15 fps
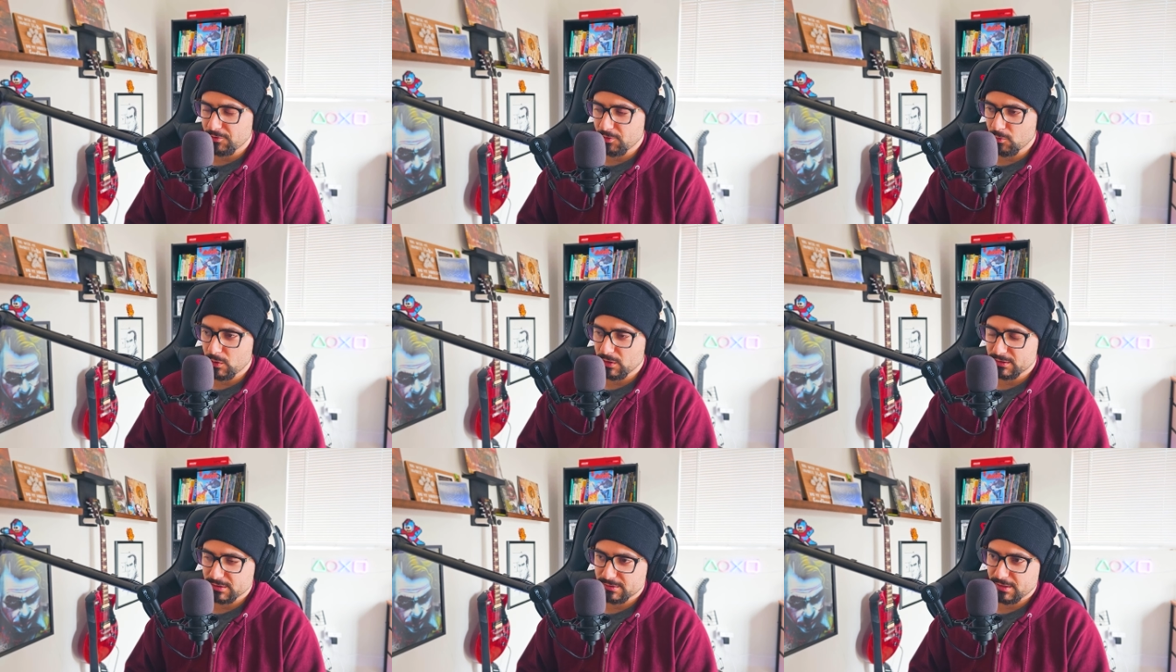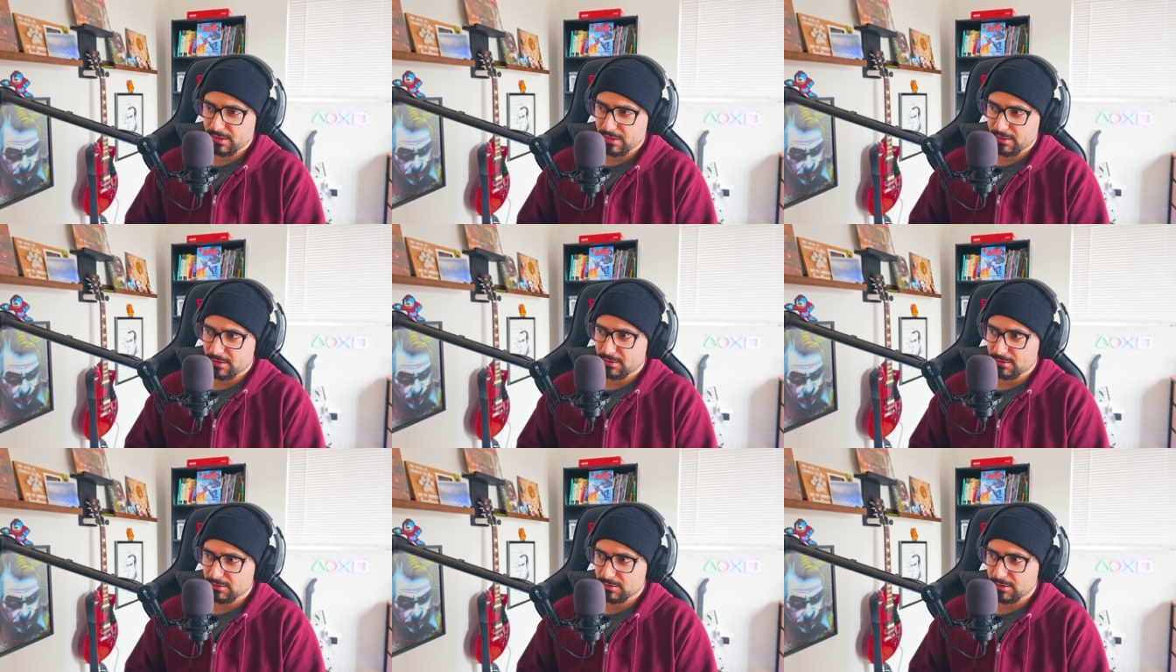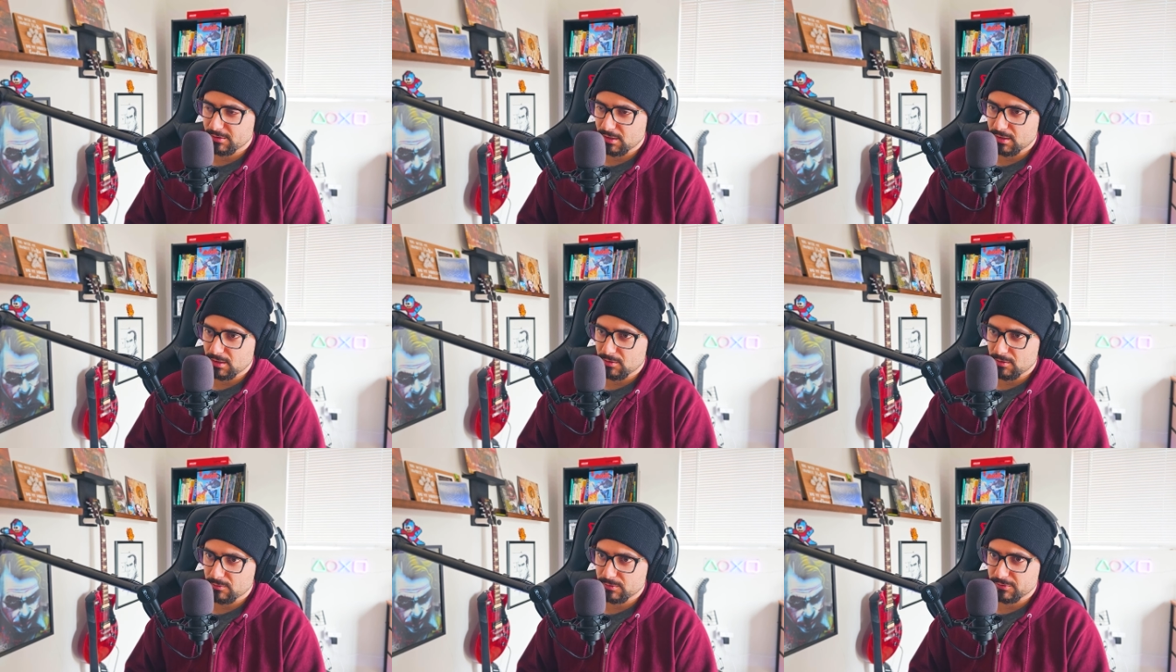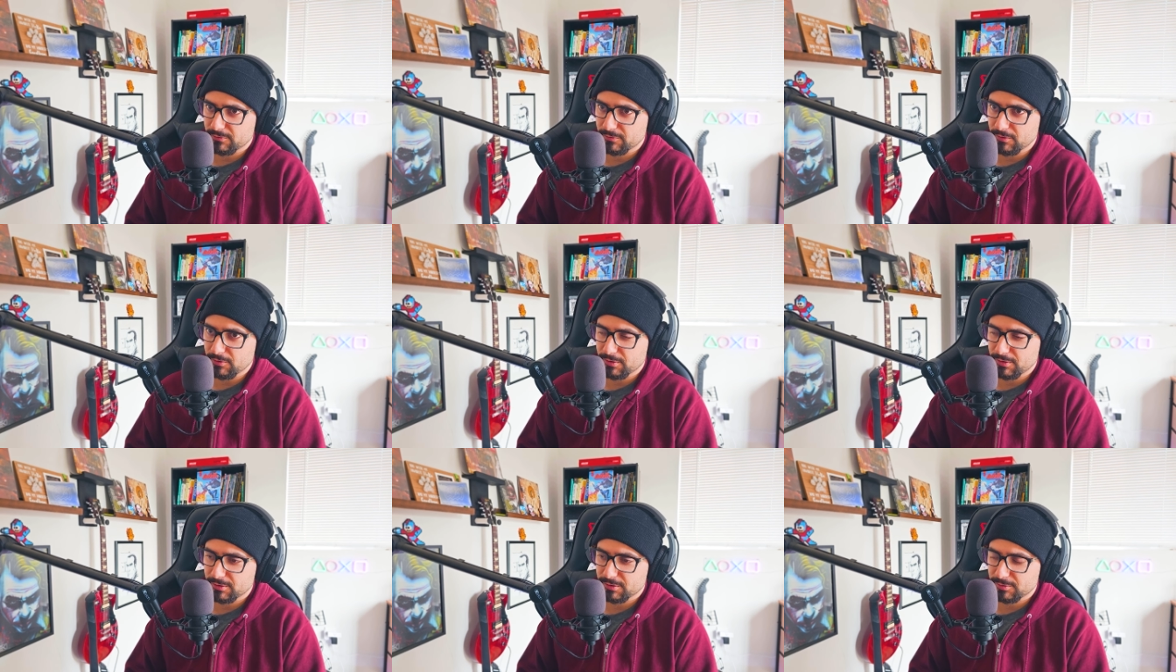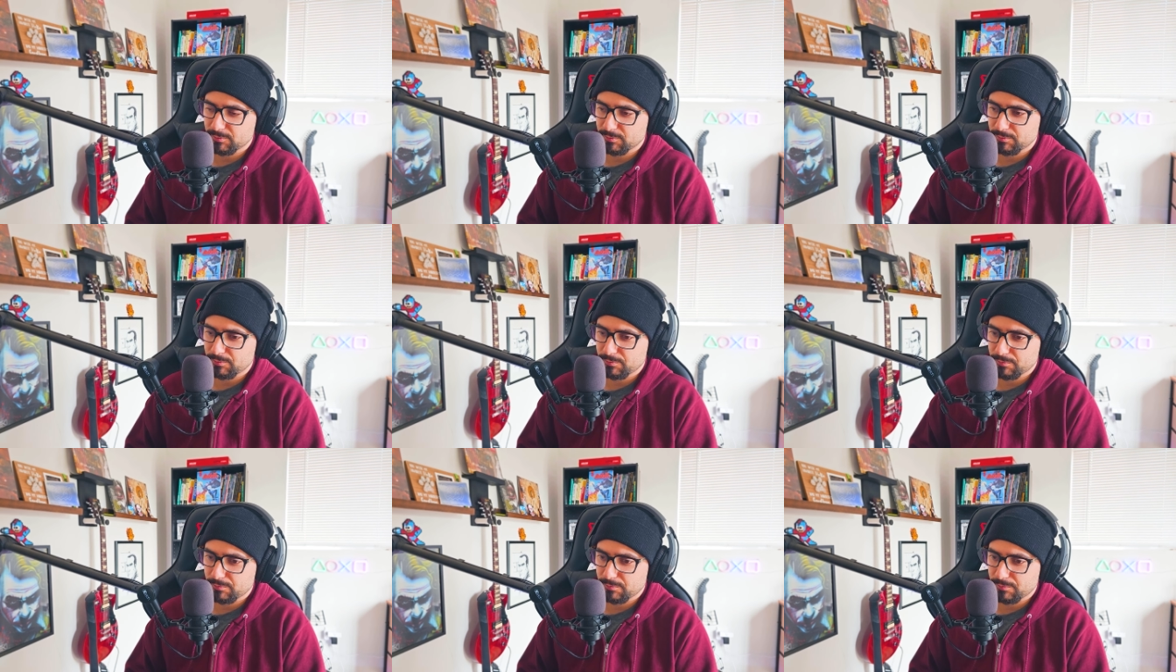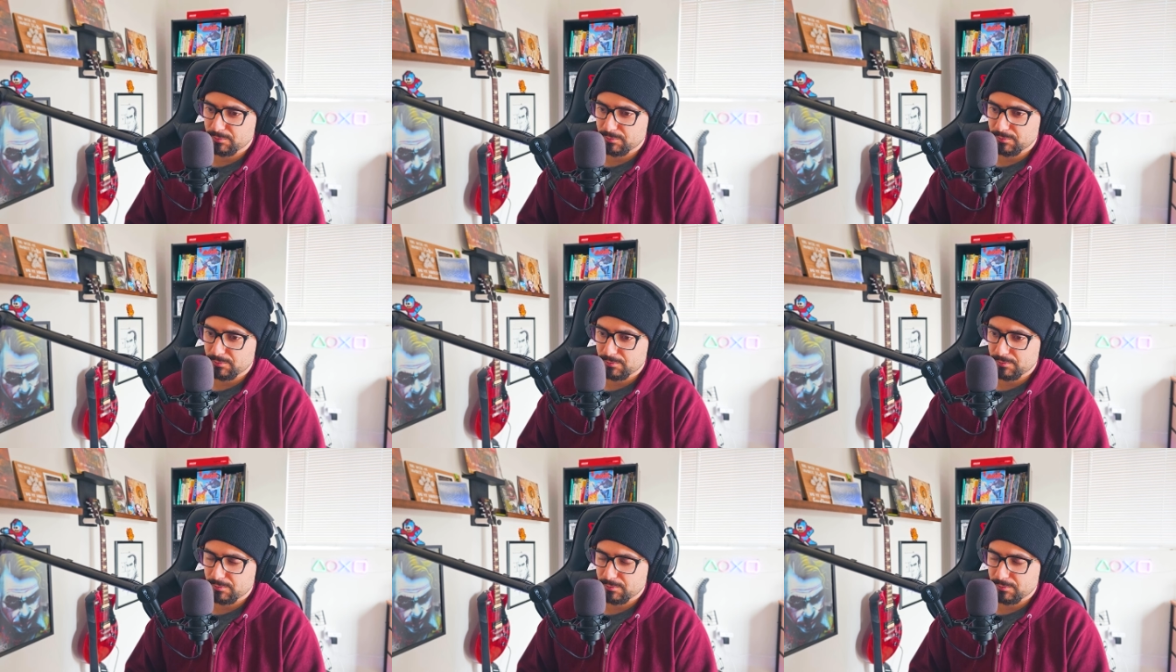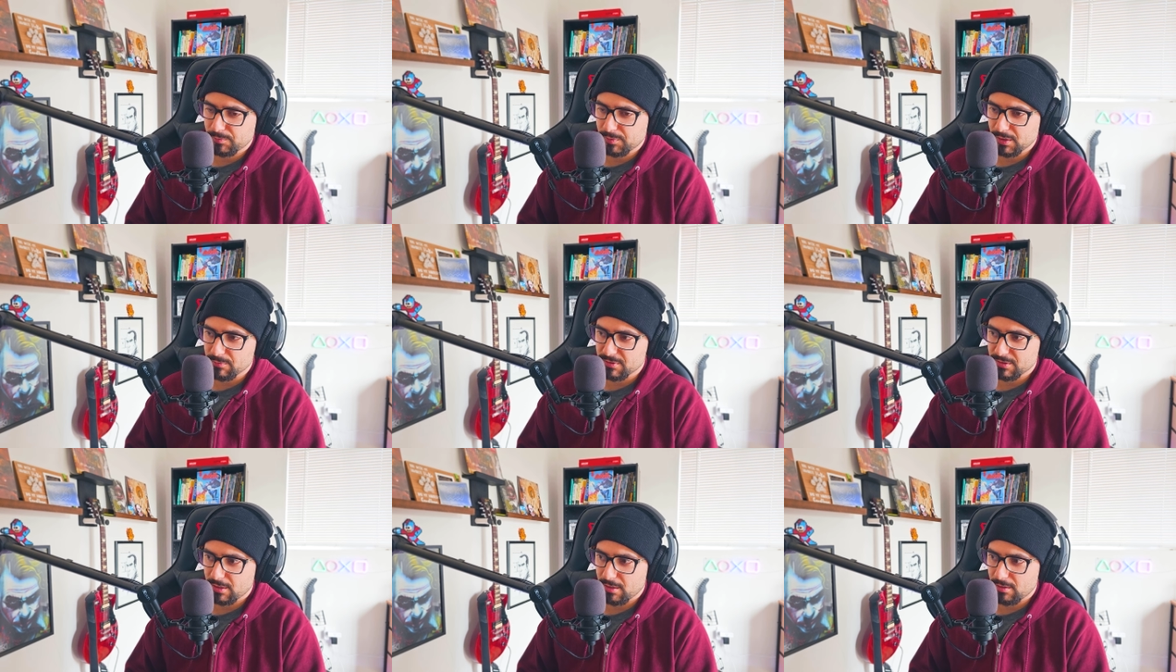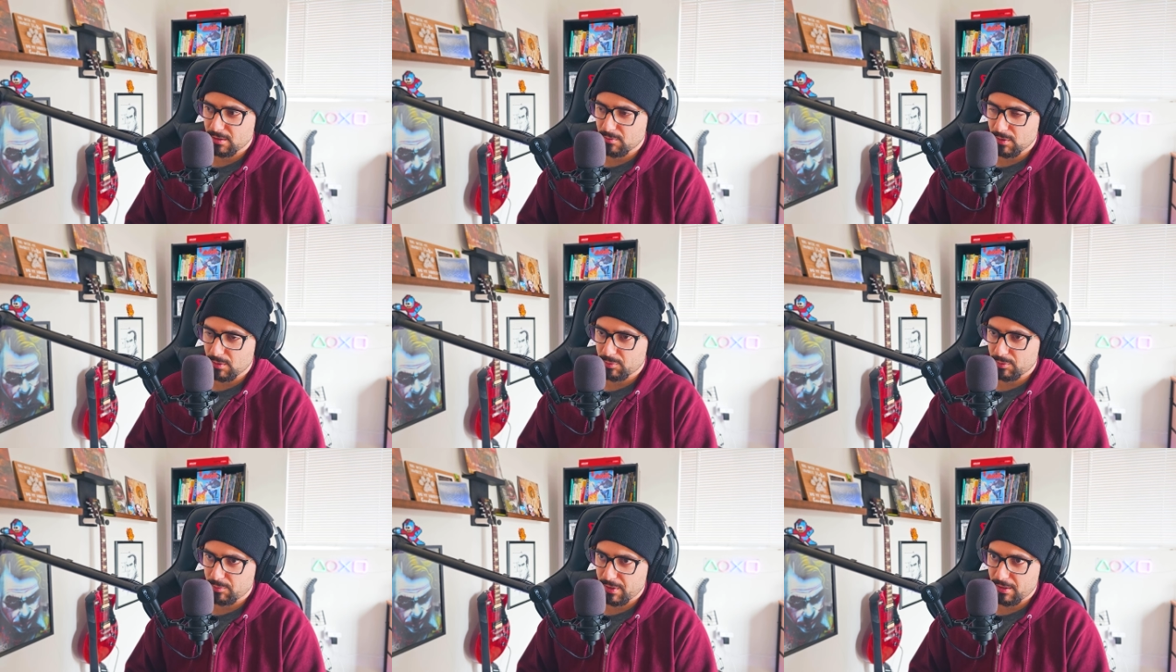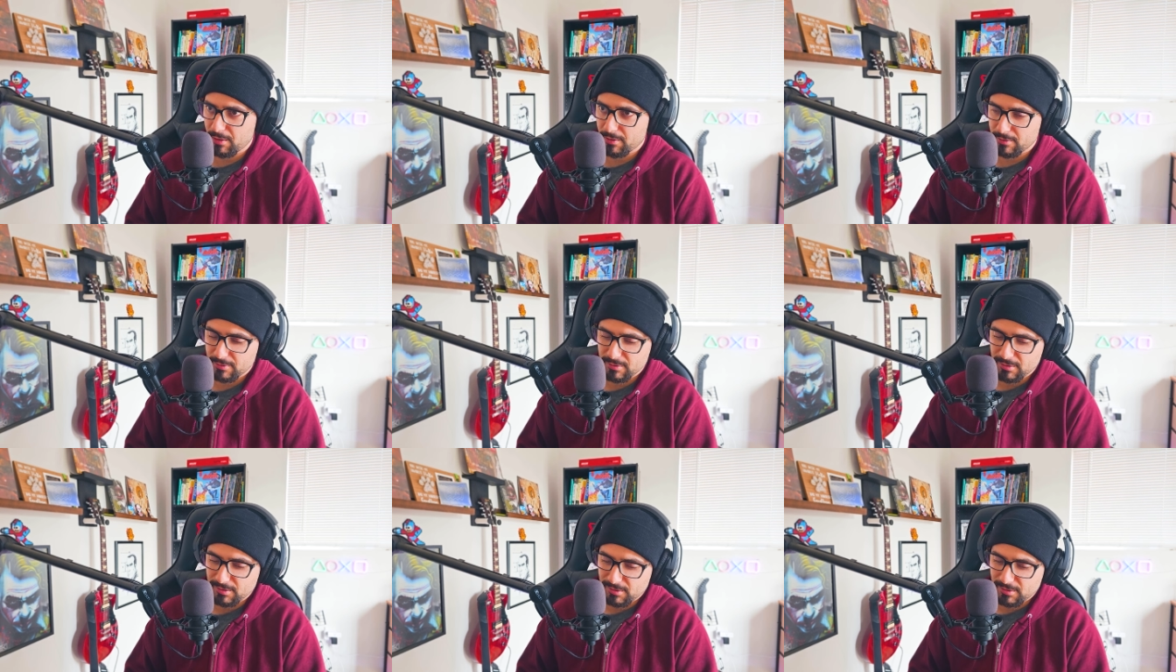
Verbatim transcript: don't know what to take. I thought I was focused, but I'm scared. I'm unprepared.